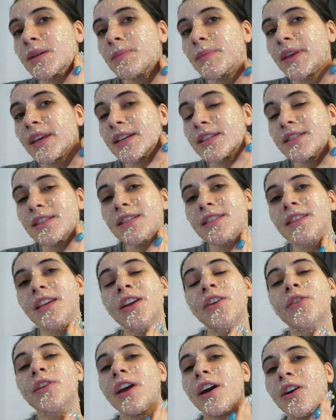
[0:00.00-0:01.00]
because this
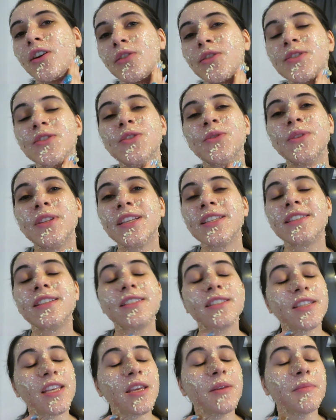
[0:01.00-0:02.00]
area also needs the
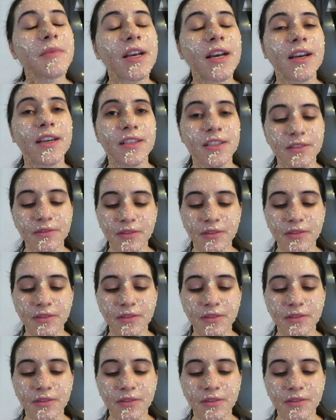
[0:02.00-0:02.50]
same kind